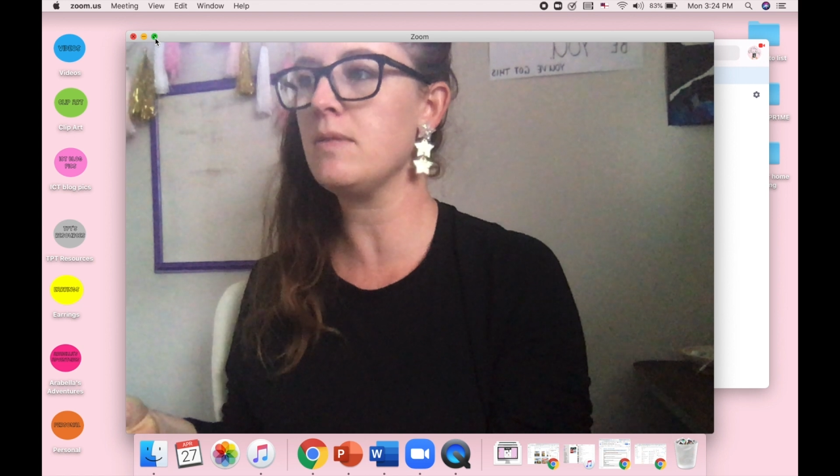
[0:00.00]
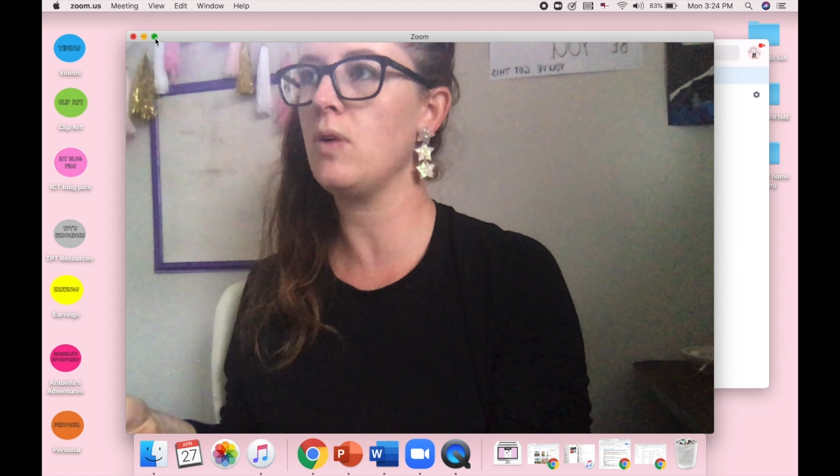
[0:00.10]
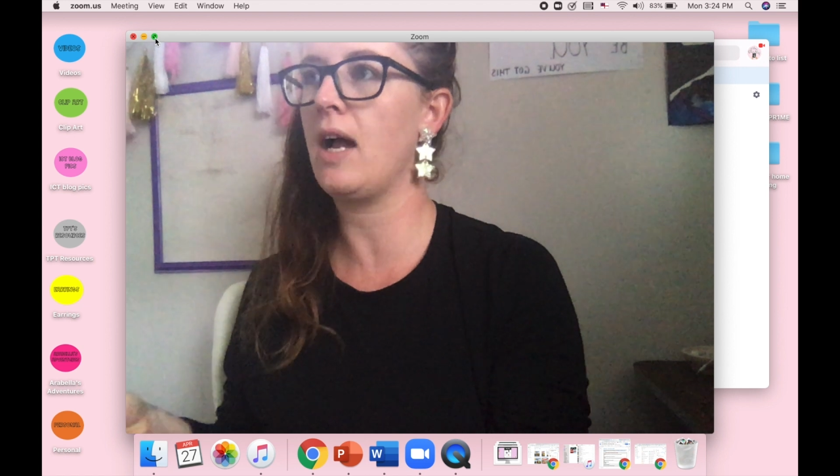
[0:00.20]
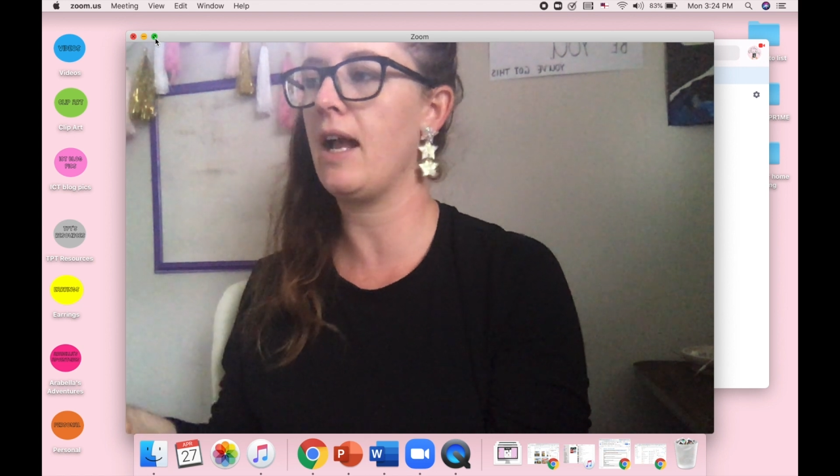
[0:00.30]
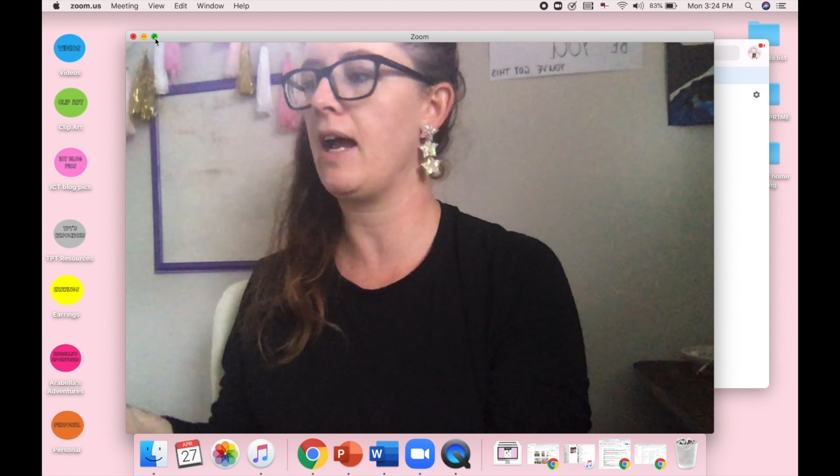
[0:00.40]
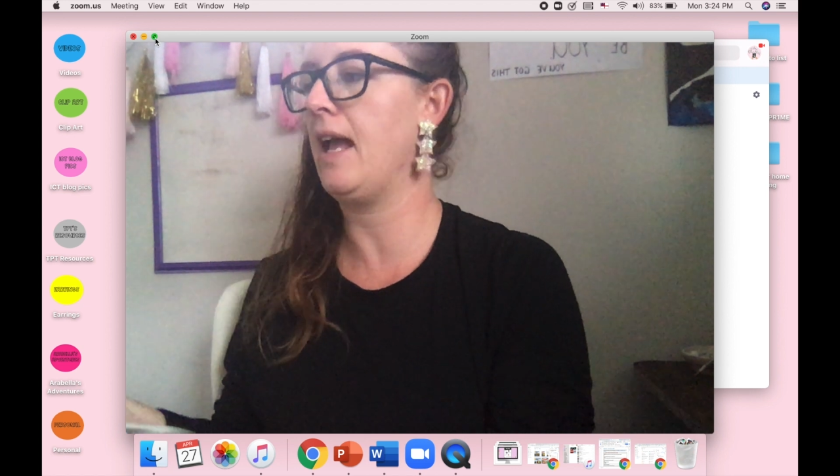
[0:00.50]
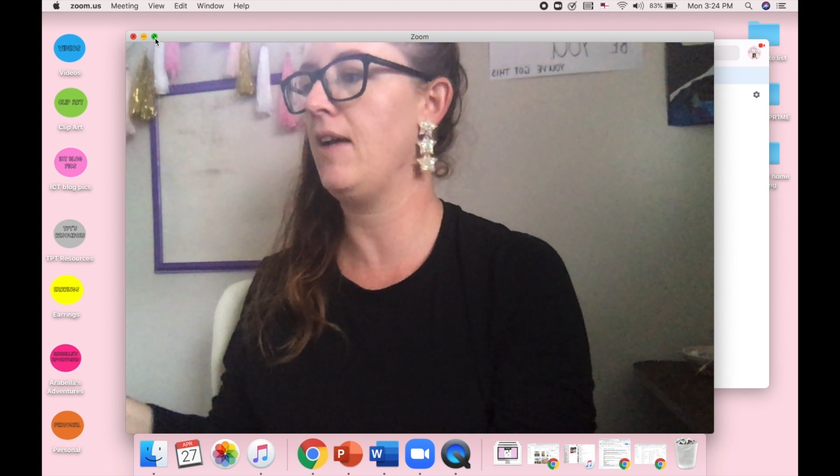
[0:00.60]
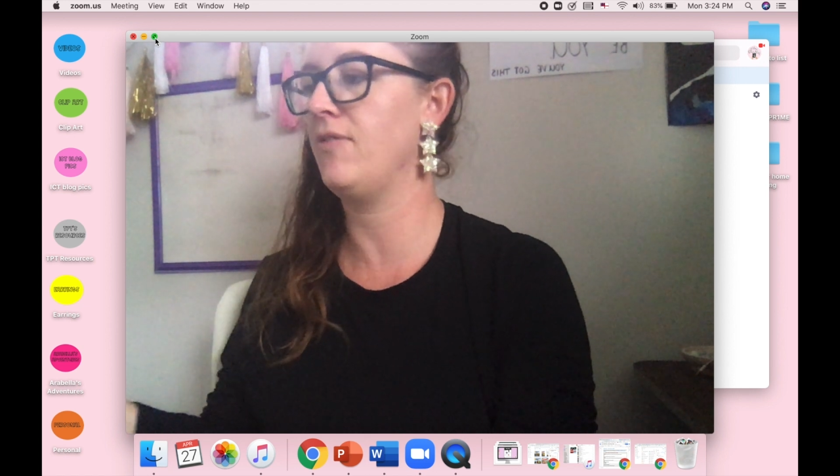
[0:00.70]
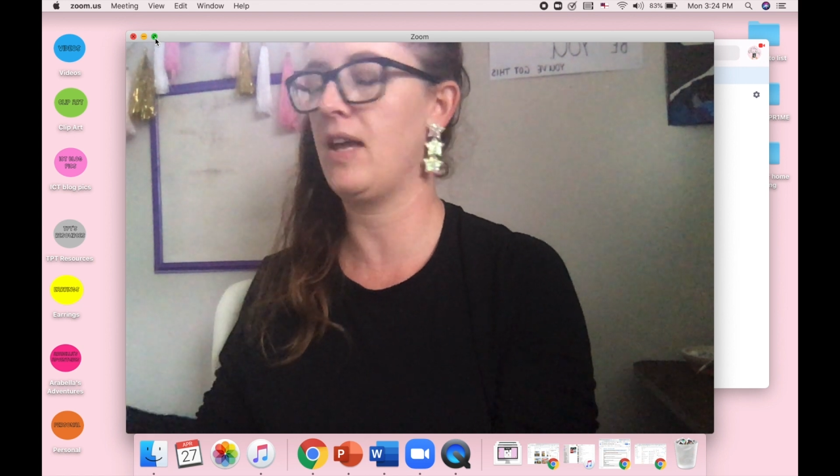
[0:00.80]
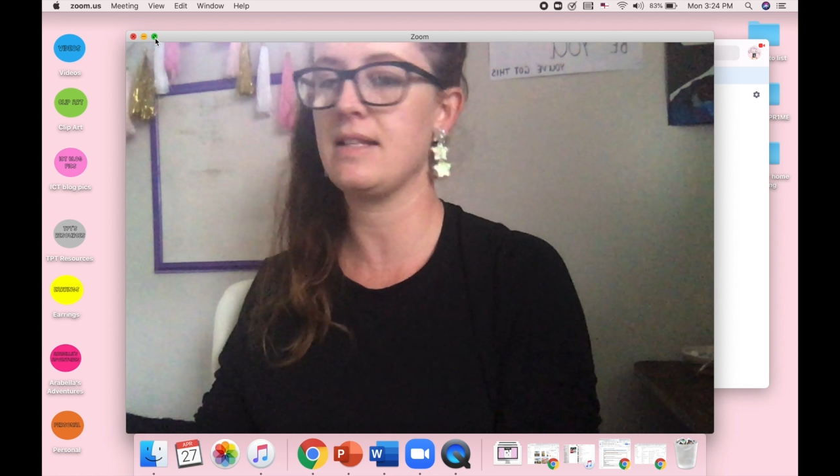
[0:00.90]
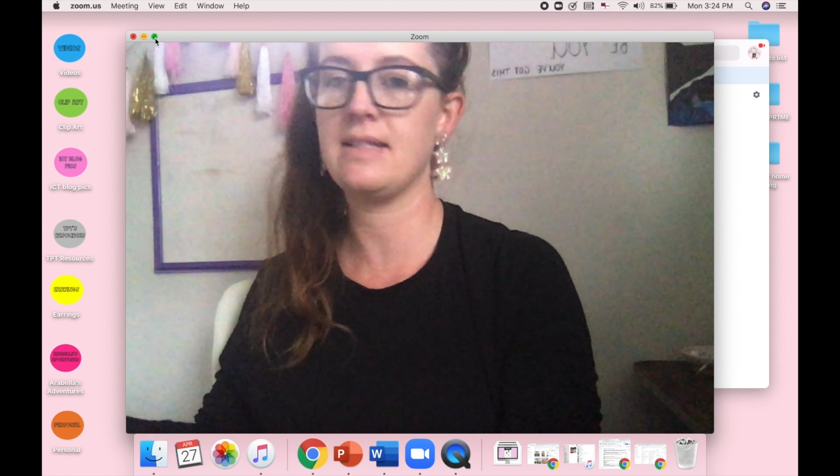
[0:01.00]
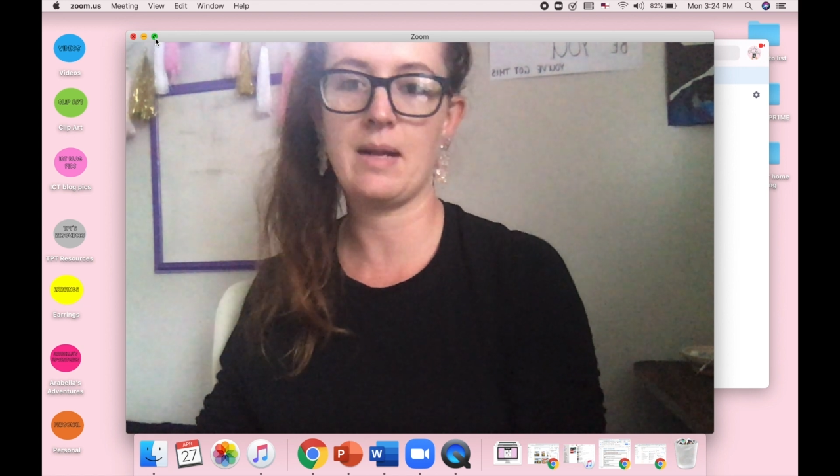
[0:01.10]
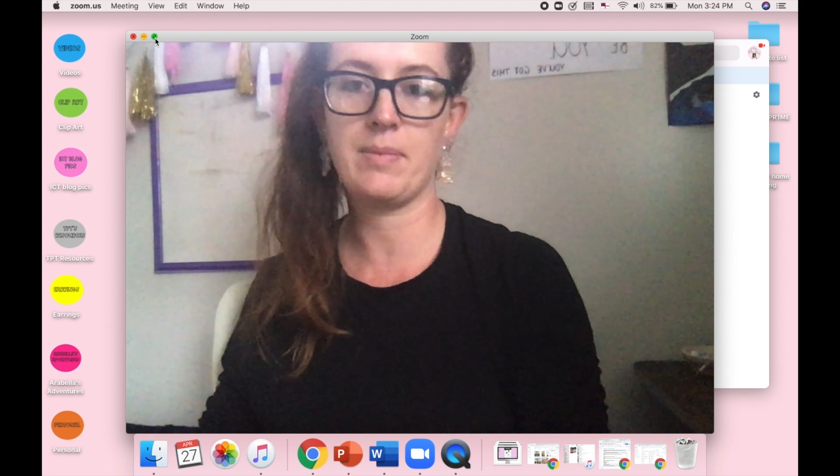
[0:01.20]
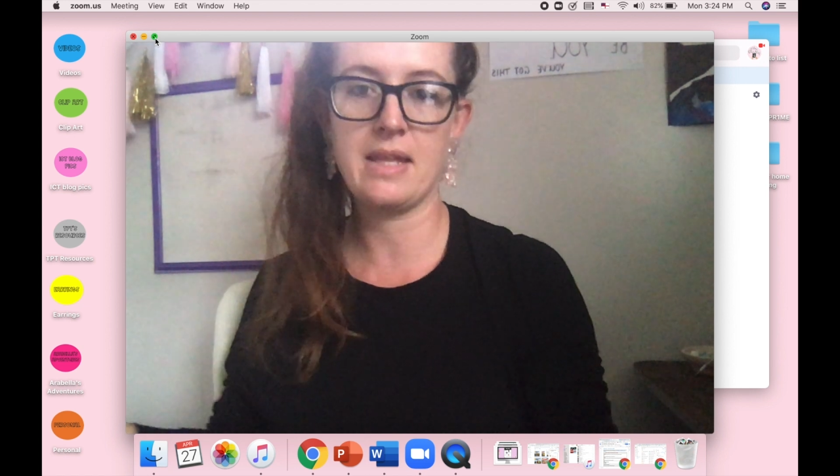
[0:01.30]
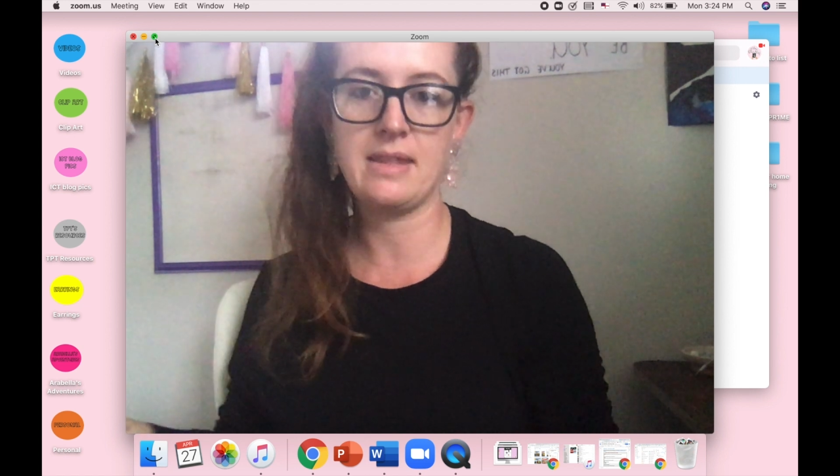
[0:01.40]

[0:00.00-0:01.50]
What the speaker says: why I have that set up like